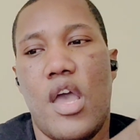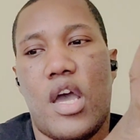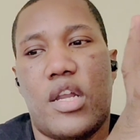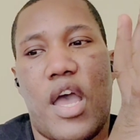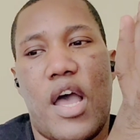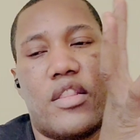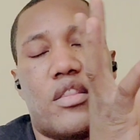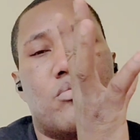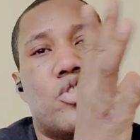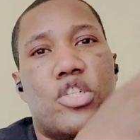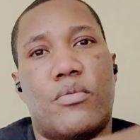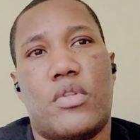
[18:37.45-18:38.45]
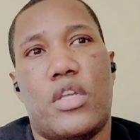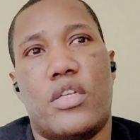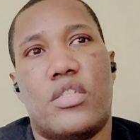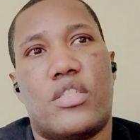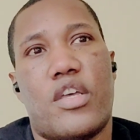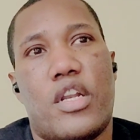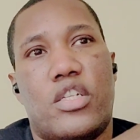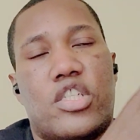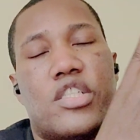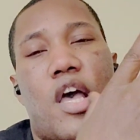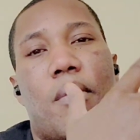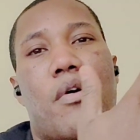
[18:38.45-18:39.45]
and have them shipped in instead of
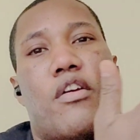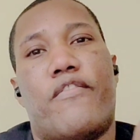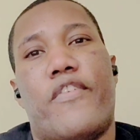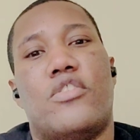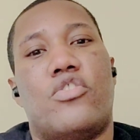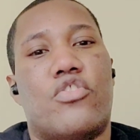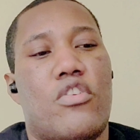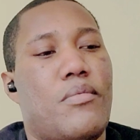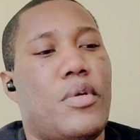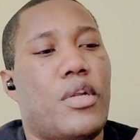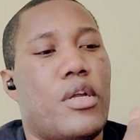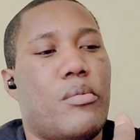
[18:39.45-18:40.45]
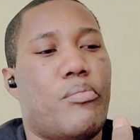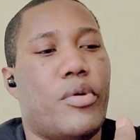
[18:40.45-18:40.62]
just have my friends home here.